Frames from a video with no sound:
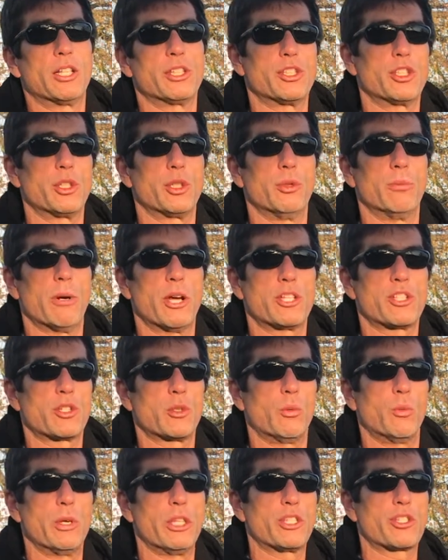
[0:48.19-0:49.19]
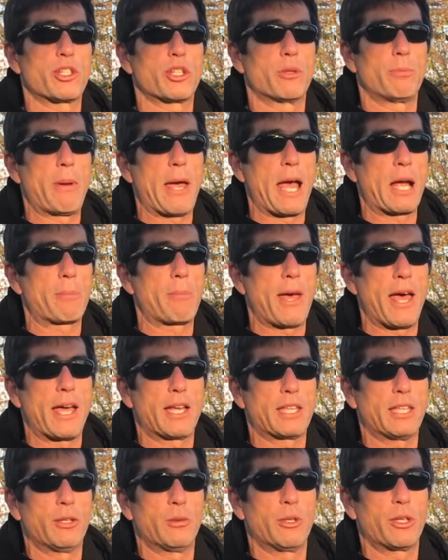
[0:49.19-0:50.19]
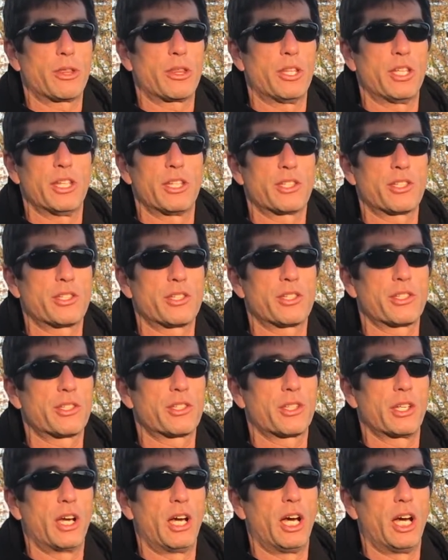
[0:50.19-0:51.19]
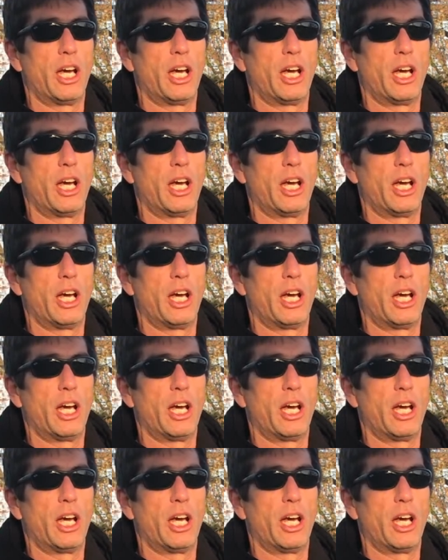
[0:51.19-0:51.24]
too much winter backpacking with this.